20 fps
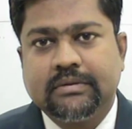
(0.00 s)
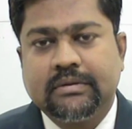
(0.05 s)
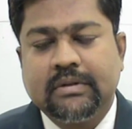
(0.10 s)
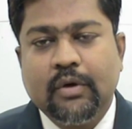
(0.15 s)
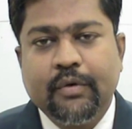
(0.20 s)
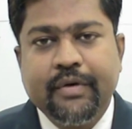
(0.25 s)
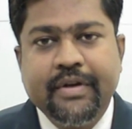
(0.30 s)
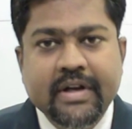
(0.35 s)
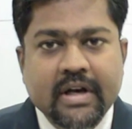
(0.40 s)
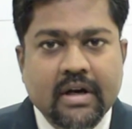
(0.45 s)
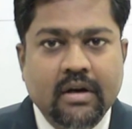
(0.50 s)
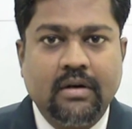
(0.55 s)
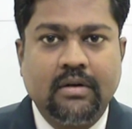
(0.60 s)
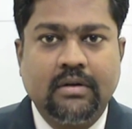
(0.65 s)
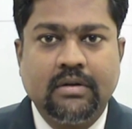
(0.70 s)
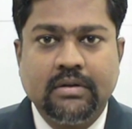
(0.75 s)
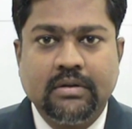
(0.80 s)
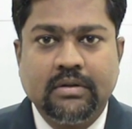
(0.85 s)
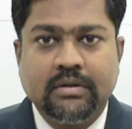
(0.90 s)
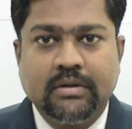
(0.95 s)
Now
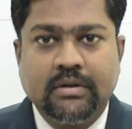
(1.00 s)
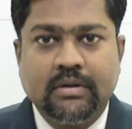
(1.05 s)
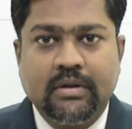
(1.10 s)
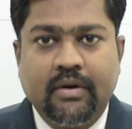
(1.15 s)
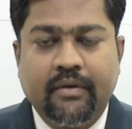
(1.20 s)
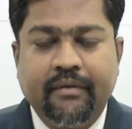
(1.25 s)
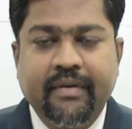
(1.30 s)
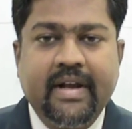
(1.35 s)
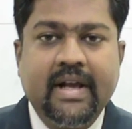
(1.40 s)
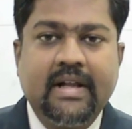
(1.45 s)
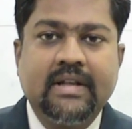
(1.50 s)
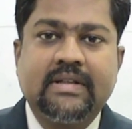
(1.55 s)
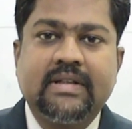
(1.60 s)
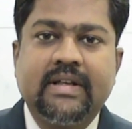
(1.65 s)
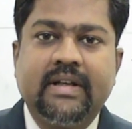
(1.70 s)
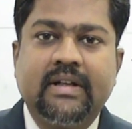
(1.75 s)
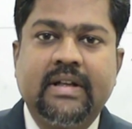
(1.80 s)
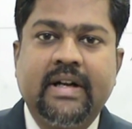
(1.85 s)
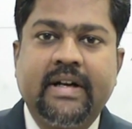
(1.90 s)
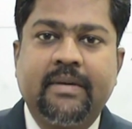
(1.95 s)
here, we can
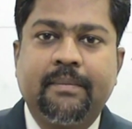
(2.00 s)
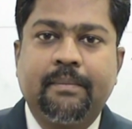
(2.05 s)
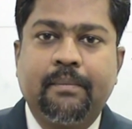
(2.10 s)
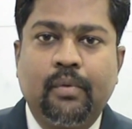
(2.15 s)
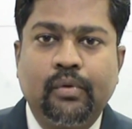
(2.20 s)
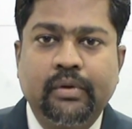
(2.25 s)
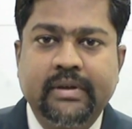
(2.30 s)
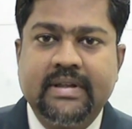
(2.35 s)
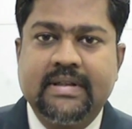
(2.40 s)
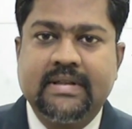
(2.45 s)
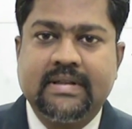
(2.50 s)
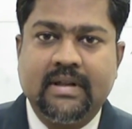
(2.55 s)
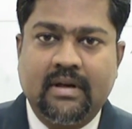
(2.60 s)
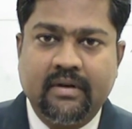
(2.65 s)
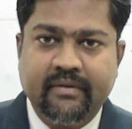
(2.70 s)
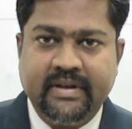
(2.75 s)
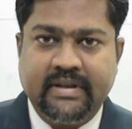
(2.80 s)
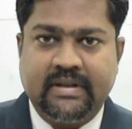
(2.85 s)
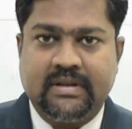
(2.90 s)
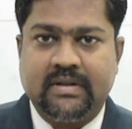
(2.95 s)
say that police
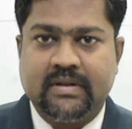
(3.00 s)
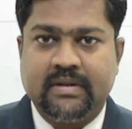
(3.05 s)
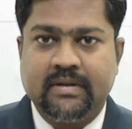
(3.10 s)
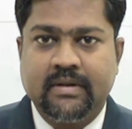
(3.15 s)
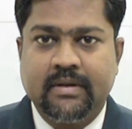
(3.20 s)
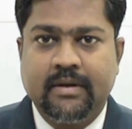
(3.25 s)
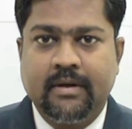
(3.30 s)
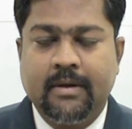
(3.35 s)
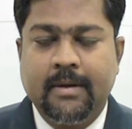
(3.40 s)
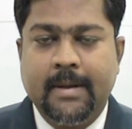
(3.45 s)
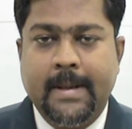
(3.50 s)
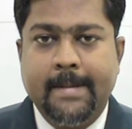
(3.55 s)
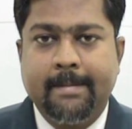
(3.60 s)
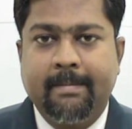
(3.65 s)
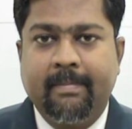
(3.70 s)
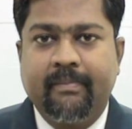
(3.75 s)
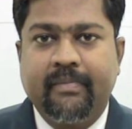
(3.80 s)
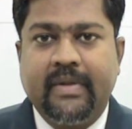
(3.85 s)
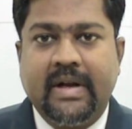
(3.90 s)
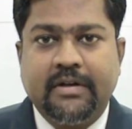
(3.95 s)
service,
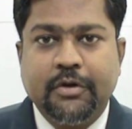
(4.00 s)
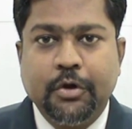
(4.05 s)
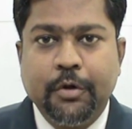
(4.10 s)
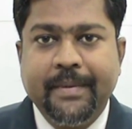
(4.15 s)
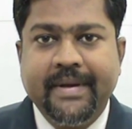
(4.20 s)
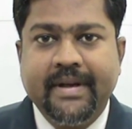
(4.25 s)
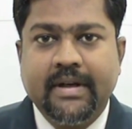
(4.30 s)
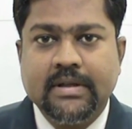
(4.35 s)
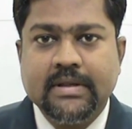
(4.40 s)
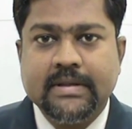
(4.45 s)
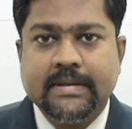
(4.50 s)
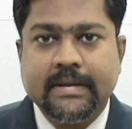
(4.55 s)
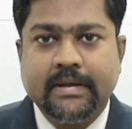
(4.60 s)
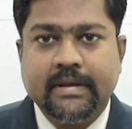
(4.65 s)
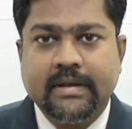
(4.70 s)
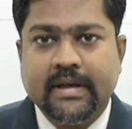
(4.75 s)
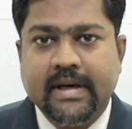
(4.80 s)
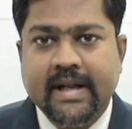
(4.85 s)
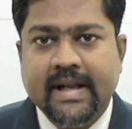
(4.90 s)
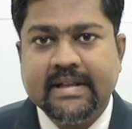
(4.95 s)
that should be
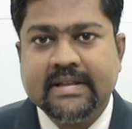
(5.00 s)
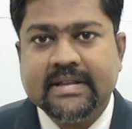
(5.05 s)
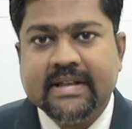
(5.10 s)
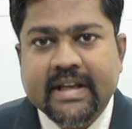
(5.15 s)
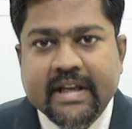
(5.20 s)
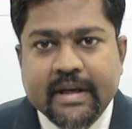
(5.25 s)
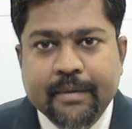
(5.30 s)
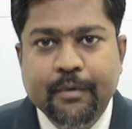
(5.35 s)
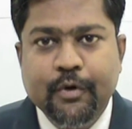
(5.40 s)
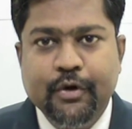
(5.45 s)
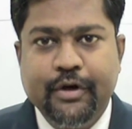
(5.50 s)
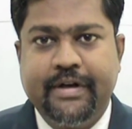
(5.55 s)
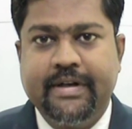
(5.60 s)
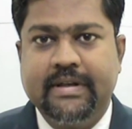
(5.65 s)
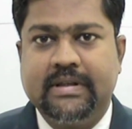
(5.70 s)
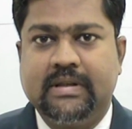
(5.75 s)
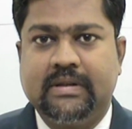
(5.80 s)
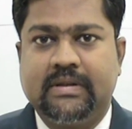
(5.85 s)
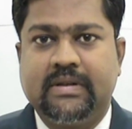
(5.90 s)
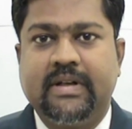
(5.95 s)
considered as
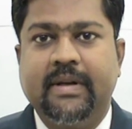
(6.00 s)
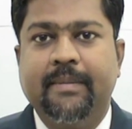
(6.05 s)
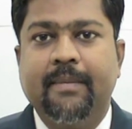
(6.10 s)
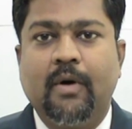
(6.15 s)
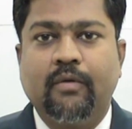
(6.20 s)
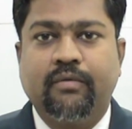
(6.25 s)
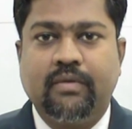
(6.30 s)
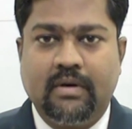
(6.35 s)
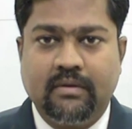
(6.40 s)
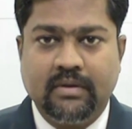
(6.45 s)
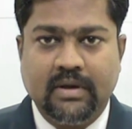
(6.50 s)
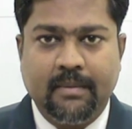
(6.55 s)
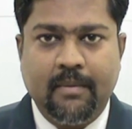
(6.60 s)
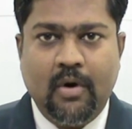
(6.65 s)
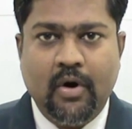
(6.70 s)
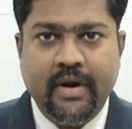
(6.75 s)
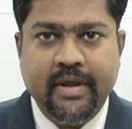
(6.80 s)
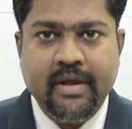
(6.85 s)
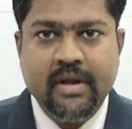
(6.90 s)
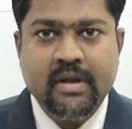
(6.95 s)
immunity system of our
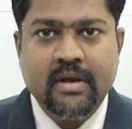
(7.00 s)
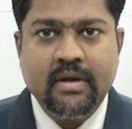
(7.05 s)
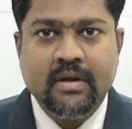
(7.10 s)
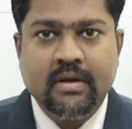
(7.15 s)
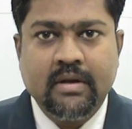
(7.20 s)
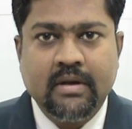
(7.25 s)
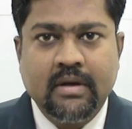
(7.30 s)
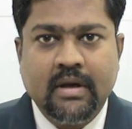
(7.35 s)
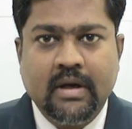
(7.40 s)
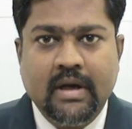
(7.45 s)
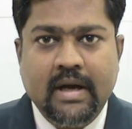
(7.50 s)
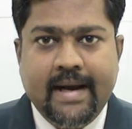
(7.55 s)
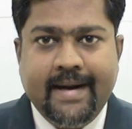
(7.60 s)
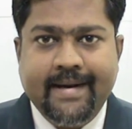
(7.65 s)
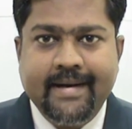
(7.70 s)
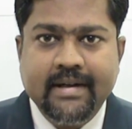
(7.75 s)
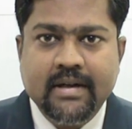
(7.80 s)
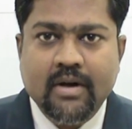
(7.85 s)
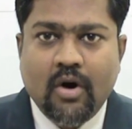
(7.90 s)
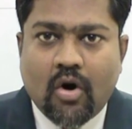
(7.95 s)
body.
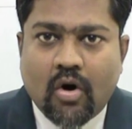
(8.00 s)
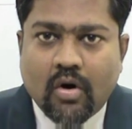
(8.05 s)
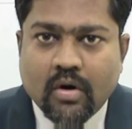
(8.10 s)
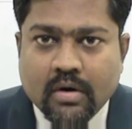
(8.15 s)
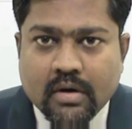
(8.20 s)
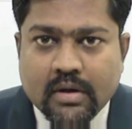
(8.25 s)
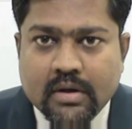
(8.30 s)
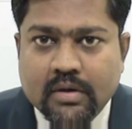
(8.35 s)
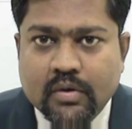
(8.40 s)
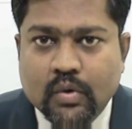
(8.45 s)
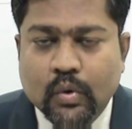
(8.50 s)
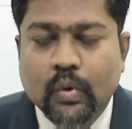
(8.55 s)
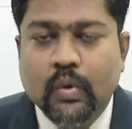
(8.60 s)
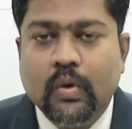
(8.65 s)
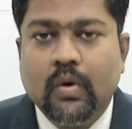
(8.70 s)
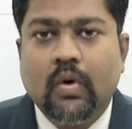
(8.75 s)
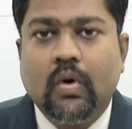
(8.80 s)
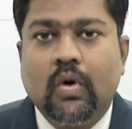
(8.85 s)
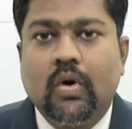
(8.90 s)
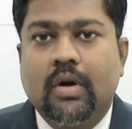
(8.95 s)
And in order
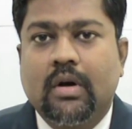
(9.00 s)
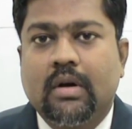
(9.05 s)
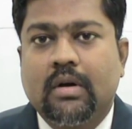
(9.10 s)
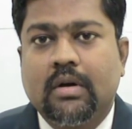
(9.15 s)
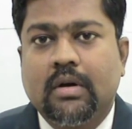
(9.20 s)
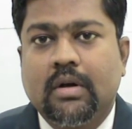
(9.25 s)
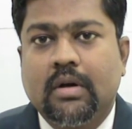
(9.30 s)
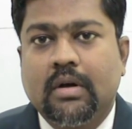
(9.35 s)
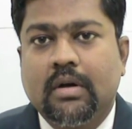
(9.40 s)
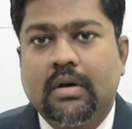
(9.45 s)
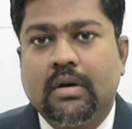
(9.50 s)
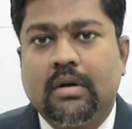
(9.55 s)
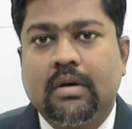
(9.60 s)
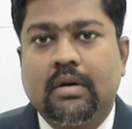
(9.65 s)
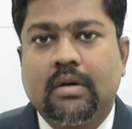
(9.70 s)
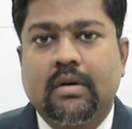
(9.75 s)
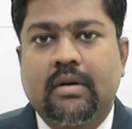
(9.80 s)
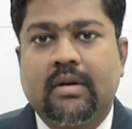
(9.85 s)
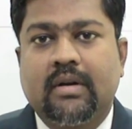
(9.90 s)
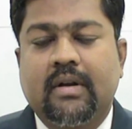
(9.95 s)
to
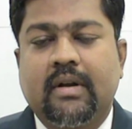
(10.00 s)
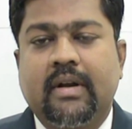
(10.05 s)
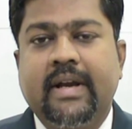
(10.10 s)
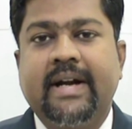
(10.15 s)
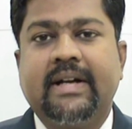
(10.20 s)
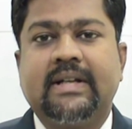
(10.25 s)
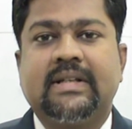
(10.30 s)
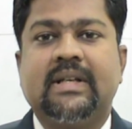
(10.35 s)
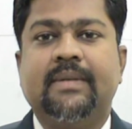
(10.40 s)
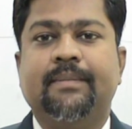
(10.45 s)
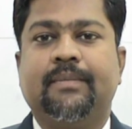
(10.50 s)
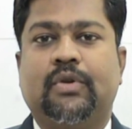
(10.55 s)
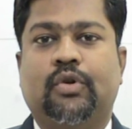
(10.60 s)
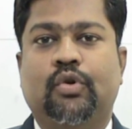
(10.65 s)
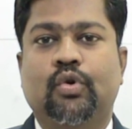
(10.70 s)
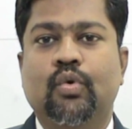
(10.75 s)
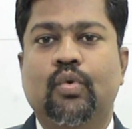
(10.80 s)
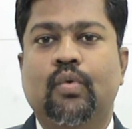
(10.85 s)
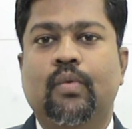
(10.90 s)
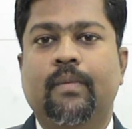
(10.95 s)
get some
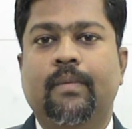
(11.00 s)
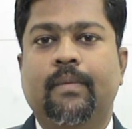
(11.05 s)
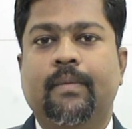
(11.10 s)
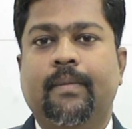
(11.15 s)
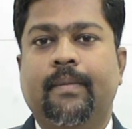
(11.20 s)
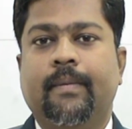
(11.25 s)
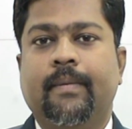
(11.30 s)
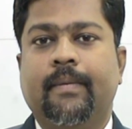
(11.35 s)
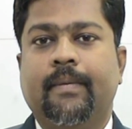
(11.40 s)
clue,